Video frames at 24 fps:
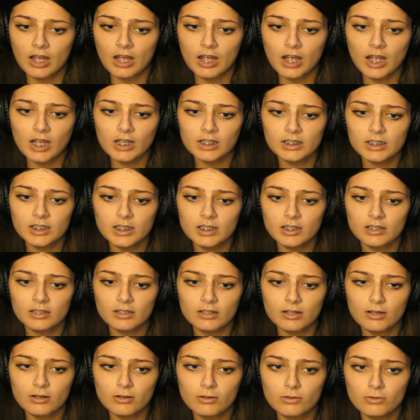I didn't
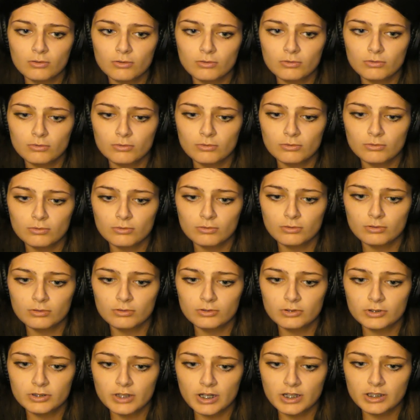know
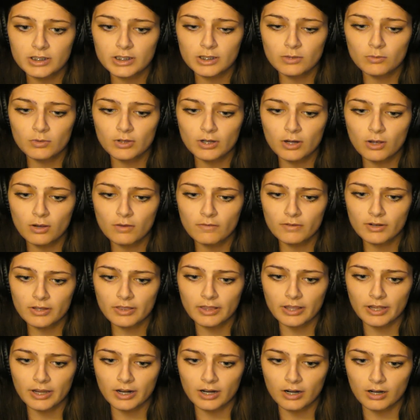Jesse went over
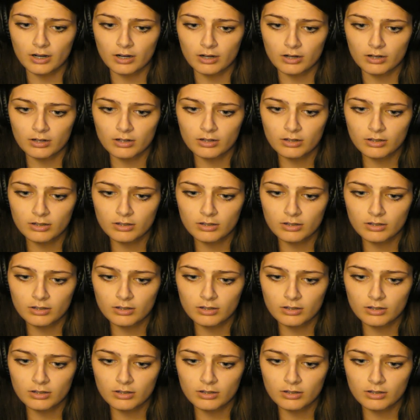there.